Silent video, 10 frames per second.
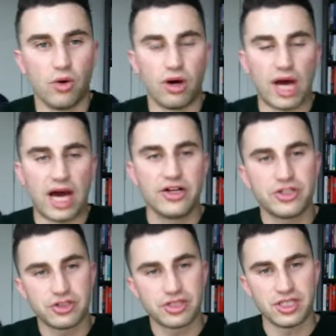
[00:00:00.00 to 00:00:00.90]
how did
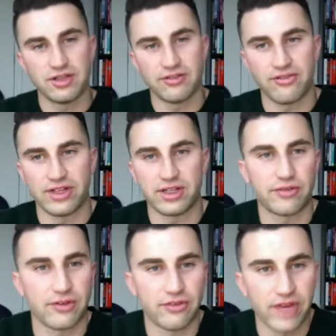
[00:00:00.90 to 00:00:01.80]
you see the
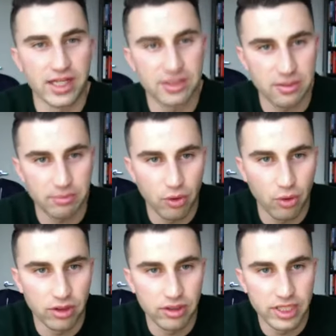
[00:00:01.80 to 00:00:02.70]
different fan support?